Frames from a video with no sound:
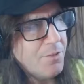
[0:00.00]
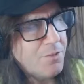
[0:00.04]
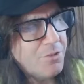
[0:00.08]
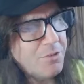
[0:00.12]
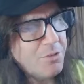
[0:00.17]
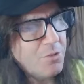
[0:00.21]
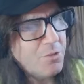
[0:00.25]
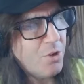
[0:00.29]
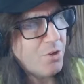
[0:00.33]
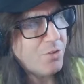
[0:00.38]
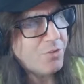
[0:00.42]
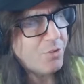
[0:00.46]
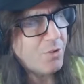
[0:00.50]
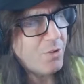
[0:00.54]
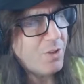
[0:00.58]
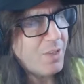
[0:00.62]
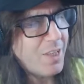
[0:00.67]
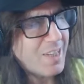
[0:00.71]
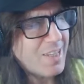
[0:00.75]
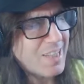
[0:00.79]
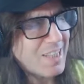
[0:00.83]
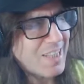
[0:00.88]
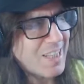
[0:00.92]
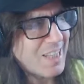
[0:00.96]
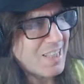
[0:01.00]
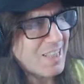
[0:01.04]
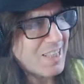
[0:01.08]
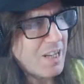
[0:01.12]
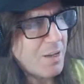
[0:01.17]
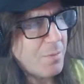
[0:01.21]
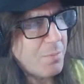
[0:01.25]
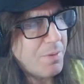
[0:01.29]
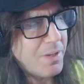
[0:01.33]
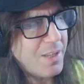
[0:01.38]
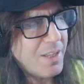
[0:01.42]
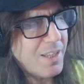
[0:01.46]
The suit also alleges that the
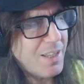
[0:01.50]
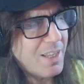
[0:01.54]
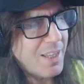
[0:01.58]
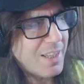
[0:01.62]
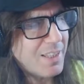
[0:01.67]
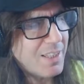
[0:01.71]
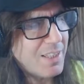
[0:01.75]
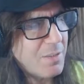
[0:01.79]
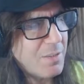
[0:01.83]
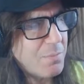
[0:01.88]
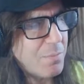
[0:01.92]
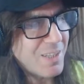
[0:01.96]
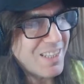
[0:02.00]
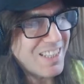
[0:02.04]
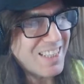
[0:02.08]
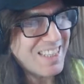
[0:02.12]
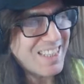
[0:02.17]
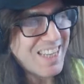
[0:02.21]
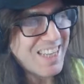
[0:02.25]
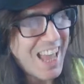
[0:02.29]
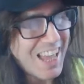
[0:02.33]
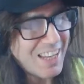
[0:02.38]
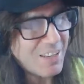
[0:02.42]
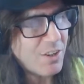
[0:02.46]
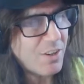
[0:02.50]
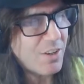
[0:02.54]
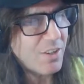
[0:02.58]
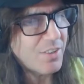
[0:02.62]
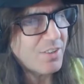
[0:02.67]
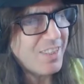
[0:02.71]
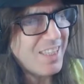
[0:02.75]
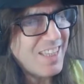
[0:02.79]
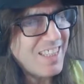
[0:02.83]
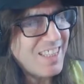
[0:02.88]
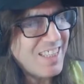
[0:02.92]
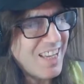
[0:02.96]
company collected but sat on
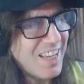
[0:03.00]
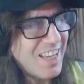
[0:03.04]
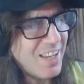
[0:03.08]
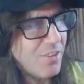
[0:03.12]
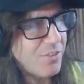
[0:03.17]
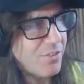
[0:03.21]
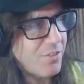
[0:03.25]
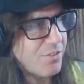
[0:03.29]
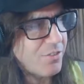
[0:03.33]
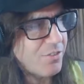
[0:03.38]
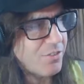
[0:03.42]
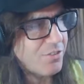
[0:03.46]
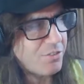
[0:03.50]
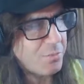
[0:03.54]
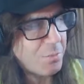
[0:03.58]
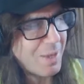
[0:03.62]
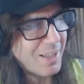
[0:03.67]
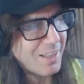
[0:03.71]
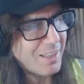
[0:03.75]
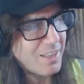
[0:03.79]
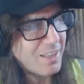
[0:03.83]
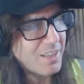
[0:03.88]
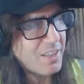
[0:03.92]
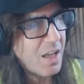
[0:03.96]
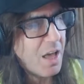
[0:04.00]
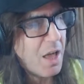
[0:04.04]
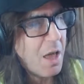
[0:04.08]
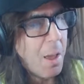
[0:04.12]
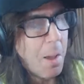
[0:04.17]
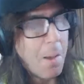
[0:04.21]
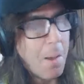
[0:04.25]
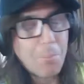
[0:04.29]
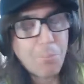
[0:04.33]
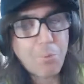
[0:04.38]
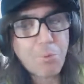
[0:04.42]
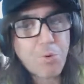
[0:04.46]
details of suspected
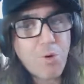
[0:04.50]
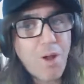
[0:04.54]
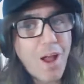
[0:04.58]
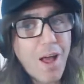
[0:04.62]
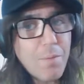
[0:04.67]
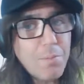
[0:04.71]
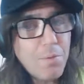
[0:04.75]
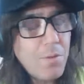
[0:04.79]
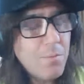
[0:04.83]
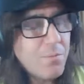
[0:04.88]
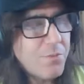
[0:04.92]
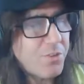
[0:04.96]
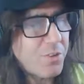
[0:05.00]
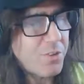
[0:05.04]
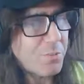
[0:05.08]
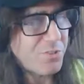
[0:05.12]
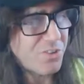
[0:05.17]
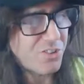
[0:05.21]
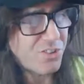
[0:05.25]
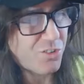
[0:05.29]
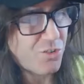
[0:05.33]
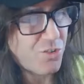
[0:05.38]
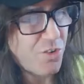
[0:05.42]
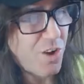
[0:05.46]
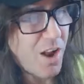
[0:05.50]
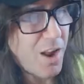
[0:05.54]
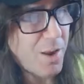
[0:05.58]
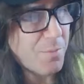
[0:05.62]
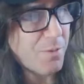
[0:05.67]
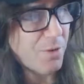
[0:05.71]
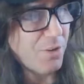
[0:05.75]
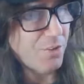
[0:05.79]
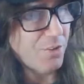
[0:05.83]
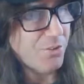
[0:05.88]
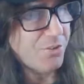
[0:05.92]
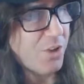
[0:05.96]
problem
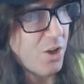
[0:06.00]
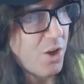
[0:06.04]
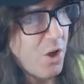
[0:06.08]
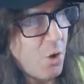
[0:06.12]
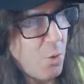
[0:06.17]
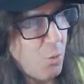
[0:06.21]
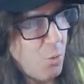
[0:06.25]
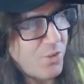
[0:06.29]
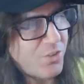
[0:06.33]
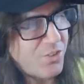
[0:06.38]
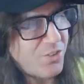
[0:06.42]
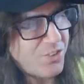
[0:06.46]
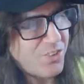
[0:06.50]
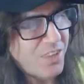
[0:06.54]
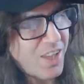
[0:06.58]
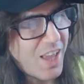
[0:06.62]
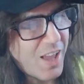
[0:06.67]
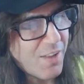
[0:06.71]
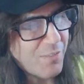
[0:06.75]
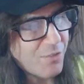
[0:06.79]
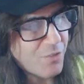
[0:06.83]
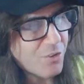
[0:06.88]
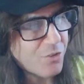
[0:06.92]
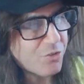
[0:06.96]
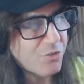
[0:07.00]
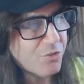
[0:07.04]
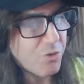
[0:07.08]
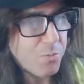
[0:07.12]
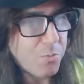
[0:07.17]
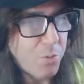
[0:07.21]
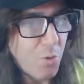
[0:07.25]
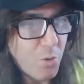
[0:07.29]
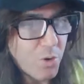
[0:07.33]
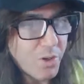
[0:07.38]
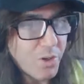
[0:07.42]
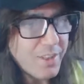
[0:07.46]
subscribers, with staffers
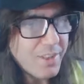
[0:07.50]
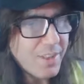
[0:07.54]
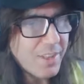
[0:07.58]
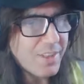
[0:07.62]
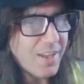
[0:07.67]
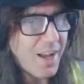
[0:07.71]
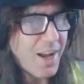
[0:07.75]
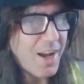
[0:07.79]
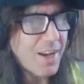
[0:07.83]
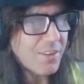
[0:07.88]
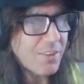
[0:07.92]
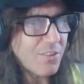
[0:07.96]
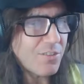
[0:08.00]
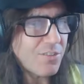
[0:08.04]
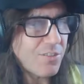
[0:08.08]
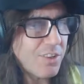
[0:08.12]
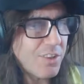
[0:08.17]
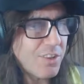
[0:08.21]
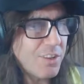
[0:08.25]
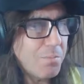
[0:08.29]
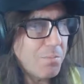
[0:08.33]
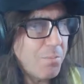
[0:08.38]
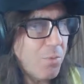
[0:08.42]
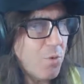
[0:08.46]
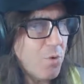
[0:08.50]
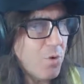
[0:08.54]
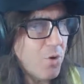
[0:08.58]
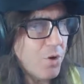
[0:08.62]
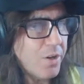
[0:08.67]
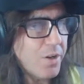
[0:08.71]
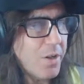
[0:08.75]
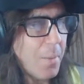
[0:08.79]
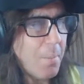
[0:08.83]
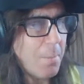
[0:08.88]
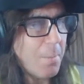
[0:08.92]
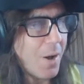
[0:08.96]
reporting the doctors to the
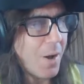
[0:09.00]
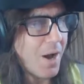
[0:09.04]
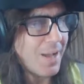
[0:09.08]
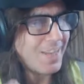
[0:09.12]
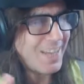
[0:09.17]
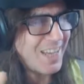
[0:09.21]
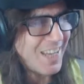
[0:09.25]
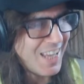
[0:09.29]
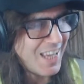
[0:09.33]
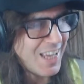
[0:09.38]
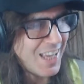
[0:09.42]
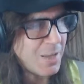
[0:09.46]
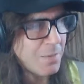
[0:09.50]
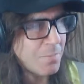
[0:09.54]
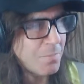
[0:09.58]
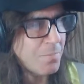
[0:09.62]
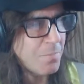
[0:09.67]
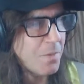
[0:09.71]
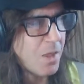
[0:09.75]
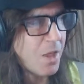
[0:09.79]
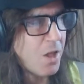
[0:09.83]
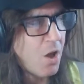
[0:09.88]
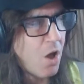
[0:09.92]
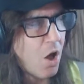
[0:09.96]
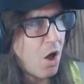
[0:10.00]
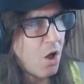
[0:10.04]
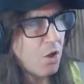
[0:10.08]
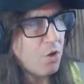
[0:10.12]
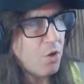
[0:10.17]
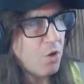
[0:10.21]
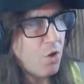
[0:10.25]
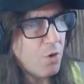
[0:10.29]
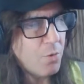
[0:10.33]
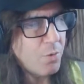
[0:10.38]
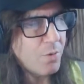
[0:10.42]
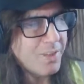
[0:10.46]
board by name,
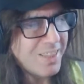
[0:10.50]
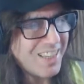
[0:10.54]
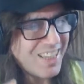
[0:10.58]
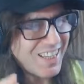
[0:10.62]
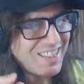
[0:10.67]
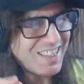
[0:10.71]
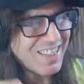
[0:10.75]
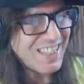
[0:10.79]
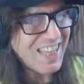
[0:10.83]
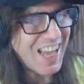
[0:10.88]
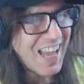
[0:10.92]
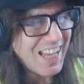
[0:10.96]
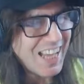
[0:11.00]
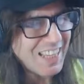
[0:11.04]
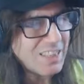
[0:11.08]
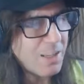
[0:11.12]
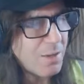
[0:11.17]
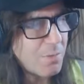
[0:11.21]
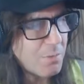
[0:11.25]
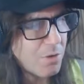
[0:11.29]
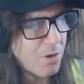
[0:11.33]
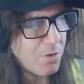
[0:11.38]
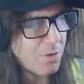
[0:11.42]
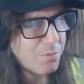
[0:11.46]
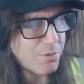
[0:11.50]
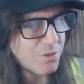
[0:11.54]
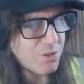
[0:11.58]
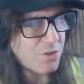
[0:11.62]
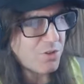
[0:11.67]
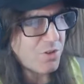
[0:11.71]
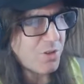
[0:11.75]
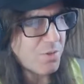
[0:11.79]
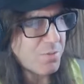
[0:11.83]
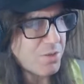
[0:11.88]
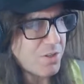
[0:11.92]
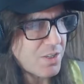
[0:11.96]
along with the exact number of
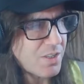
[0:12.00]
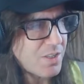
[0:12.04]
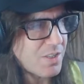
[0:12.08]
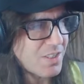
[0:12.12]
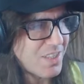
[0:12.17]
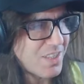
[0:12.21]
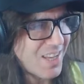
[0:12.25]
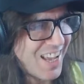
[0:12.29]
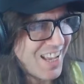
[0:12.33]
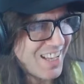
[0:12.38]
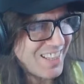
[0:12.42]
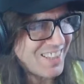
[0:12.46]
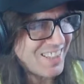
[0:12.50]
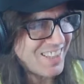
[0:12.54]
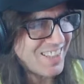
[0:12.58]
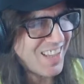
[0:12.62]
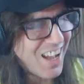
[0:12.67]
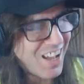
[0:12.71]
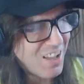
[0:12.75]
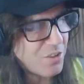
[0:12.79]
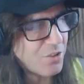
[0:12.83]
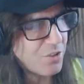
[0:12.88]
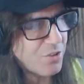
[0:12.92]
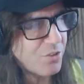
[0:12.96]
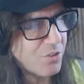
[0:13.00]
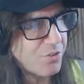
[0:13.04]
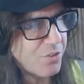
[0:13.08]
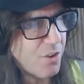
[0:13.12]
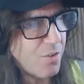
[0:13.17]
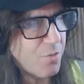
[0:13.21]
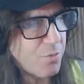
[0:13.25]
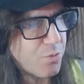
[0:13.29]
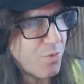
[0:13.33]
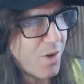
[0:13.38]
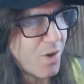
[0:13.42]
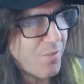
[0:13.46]
prescriptions and dollars
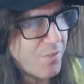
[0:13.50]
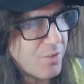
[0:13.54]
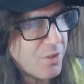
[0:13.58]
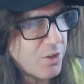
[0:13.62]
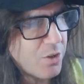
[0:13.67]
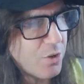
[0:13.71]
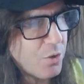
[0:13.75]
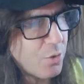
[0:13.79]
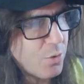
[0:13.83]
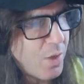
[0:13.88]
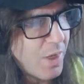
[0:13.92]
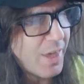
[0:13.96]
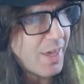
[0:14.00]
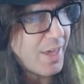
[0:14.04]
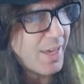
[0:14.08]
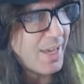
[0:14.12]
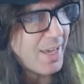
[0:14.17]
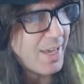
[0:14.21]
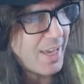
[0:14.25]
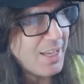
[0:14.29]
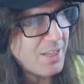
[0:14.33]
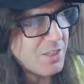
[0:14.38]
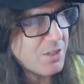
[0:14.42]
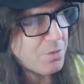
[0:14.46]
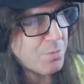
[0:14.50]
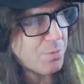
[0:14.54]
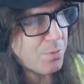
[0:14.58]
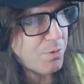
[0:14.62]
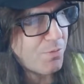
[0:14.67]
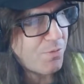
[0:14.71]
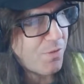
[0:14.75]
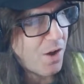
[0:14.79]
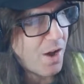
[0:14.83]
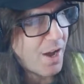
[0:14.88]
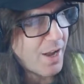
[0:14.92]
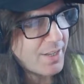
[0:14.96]
of revenue each
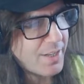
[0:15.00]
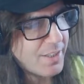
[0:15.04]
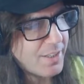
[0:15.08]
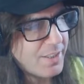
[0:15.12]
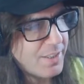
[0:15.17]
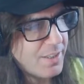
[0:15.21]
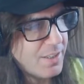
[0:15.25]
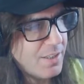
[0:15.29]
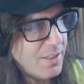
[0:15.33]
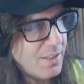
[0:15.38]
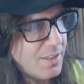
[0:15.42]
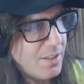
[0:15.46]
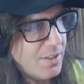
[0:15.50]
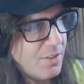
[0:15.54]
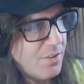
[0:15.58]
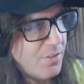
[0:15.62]
provided